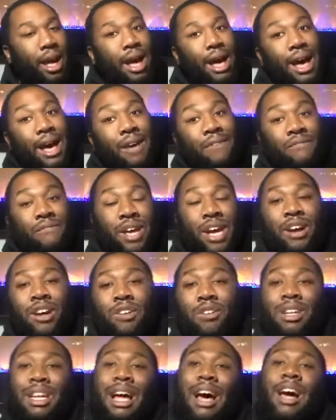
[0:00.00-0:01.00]
a very
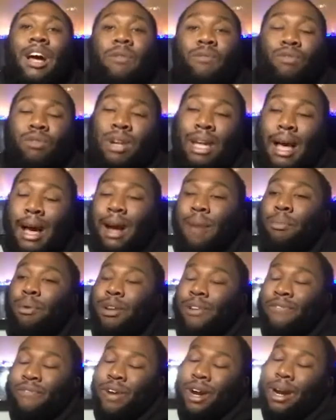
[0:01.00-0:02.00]
reliable
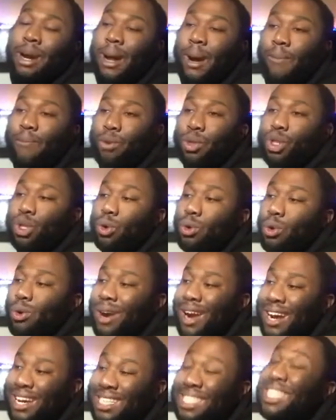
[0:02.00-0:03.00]
and very helpful tool,
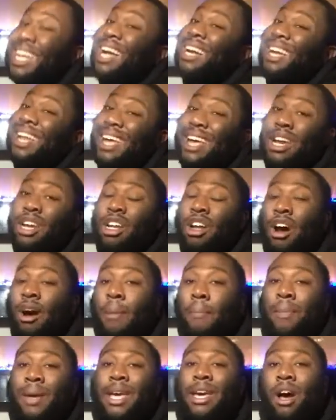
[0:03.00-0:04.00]
it is not the
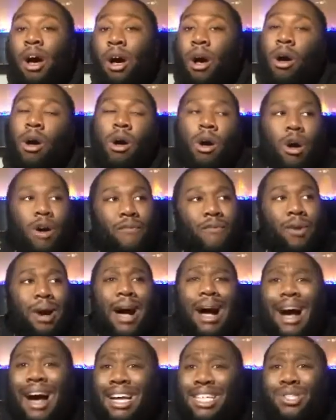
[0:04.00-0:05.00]
end-all, be-all for
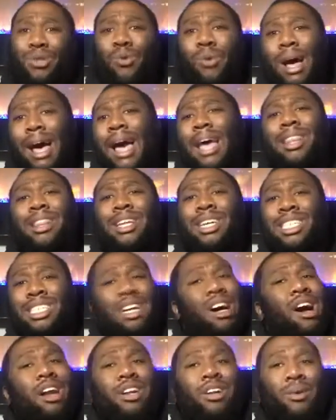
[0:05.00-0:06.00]
high school athletes.
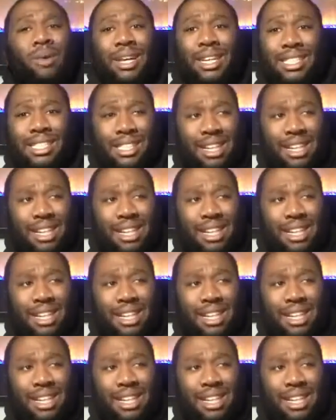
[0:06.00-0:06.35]
Y'all know this.